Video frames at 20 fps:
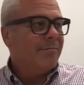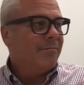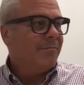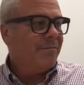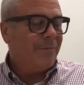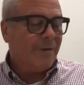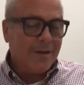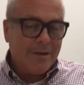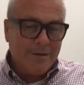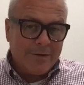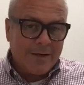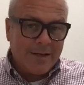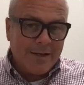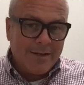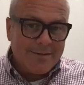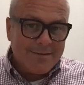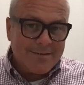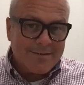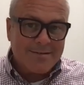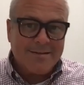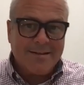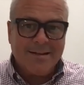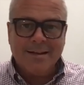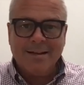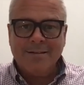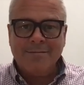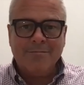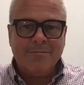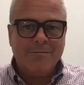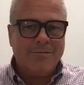fun events,
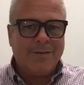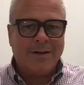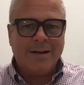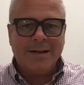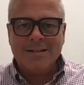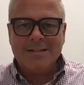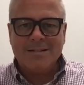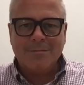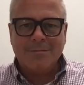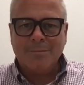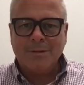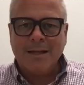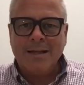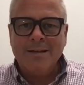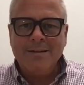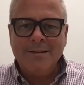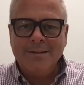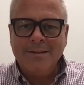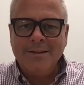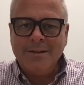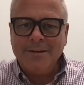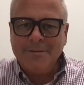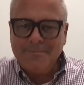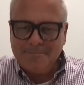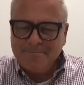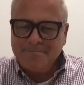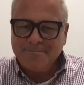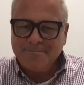and finding some blend in there.